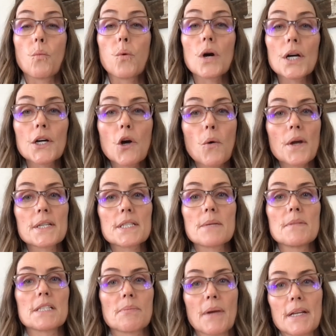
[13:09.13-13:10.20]
we're going to
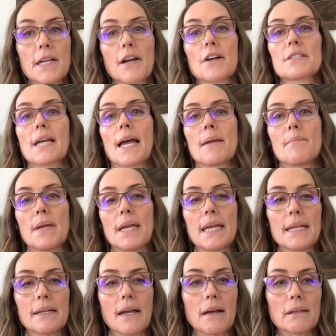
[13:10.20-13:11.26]
be spending our time
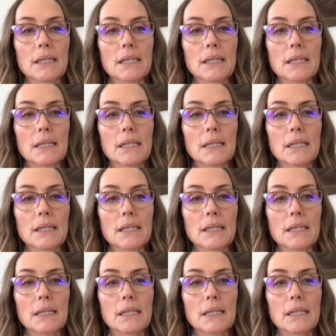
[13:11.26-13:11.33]
in